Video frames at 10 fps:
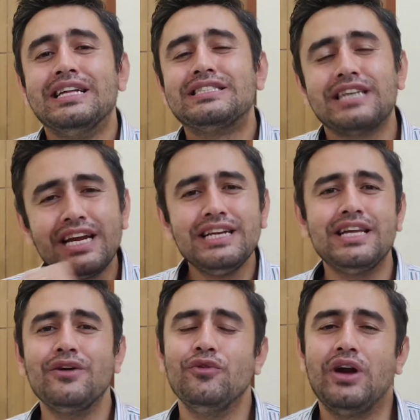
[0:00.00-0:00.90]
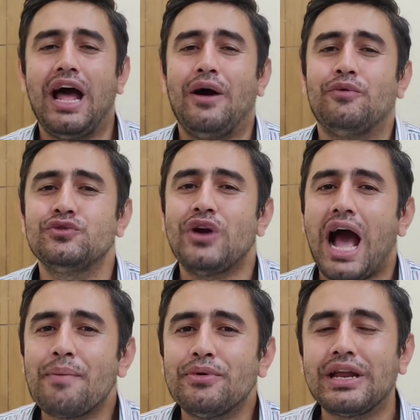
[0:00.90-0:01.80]
Second thing which would
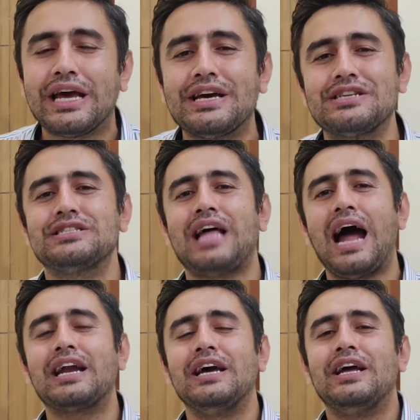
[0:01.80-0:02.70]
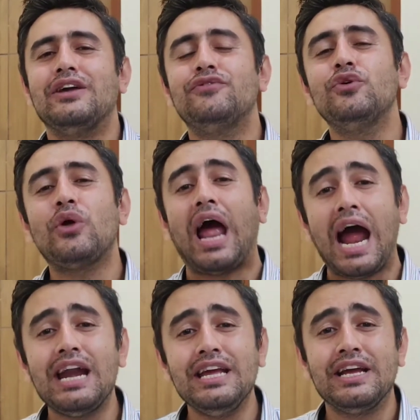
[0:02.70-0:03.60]
happen is that if
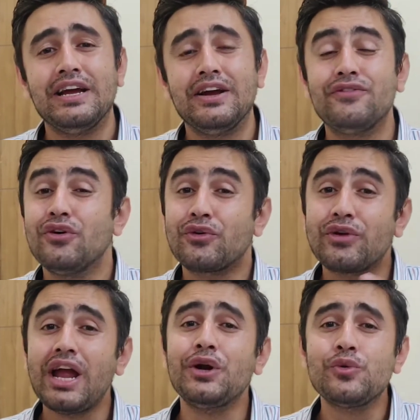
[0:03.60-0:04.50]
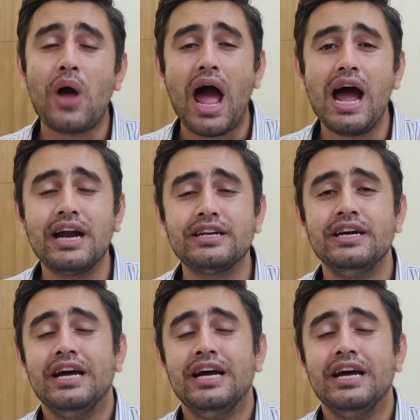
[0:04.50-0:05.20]
you're trying to add